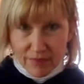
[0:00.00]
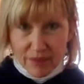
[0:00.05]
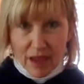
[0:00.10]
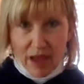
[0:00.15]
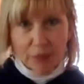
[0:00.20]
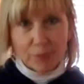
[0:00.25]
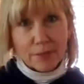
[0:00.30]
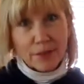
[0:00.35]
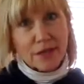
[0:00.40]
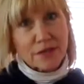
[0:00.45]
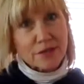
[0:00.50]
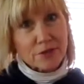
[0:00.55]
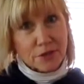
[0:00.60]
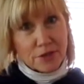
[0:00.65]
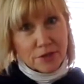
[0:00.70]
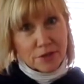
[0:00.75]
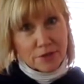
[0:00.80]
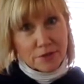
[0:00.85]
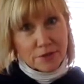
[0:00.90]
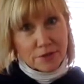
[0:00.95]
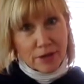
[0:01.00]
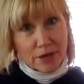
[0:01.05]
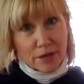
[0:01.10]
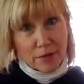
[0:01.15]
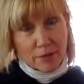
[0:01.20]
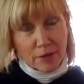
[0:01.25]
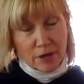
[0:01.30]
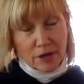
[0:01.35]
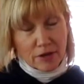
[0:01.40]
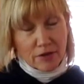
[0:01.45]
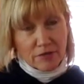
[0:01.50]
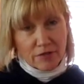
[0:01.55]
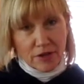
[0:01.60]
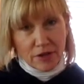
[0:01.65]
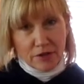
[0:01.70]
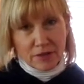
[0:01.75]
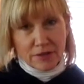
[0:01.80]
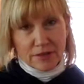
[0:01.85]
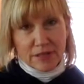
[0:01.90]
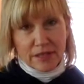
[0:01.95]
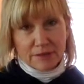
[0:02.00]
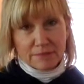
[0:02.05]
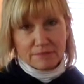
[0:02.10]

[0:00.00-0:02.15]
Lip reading: Yes, you can use regular milk if you use it.